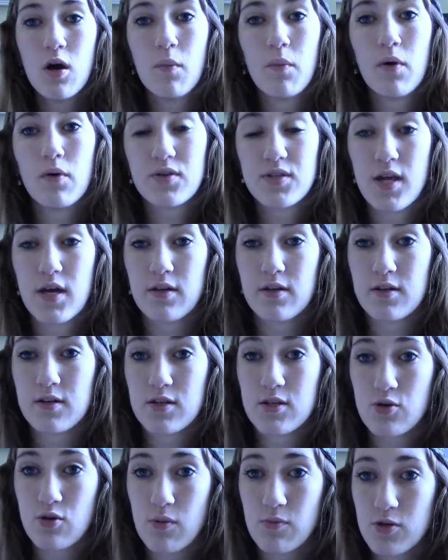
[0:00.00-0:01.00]
post that in the
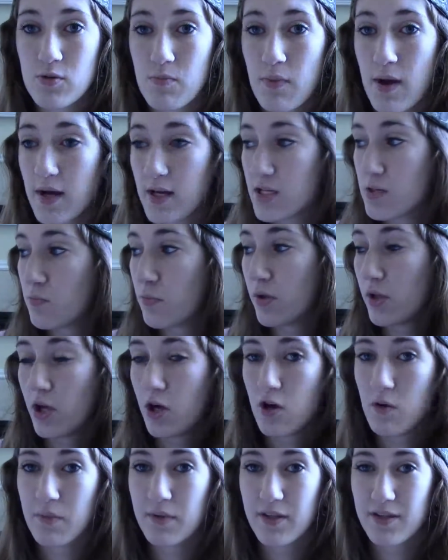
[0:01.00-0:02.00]
description box
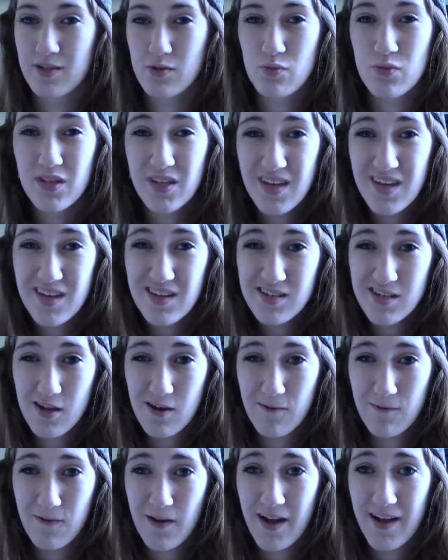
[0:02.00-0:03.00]
below, but that's really easy
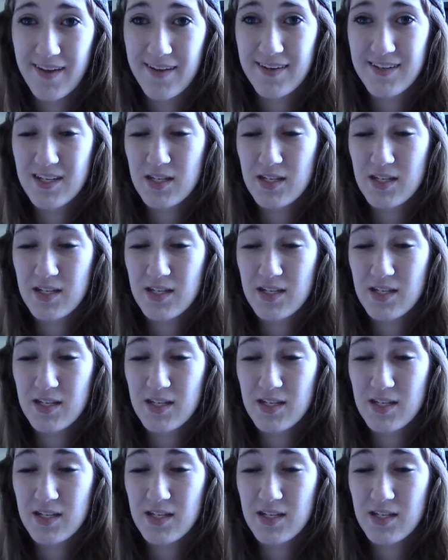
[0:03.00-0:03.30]
to find,